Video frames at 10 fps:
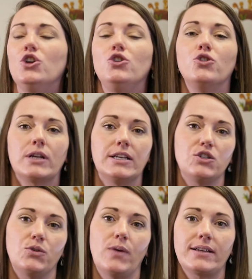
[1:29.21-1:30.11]
You're going to
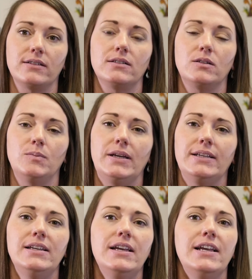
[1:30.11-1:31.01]
direct a little
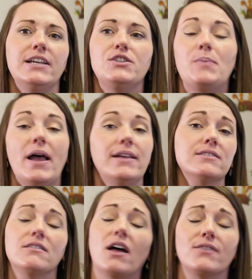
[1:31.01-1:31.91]
bit. It depends.
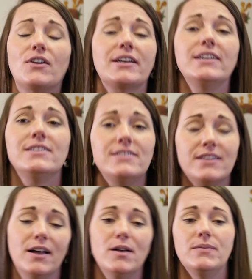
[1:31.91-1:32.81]
A lot of our kids
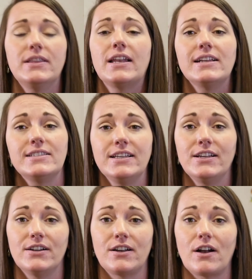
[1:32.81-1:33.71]
that I see
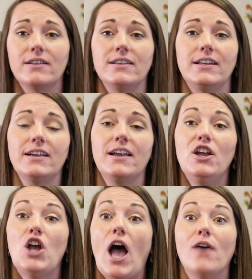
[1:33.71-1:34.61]
here at our clinic
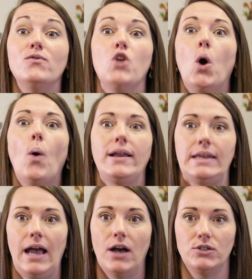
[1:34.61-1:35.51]
have no
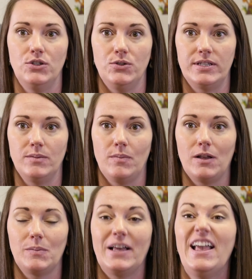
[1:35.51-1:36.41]
idea how to do
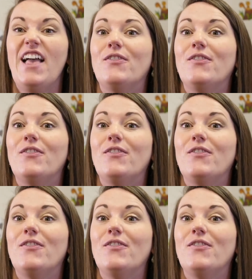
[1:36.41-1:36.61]
symbolic play.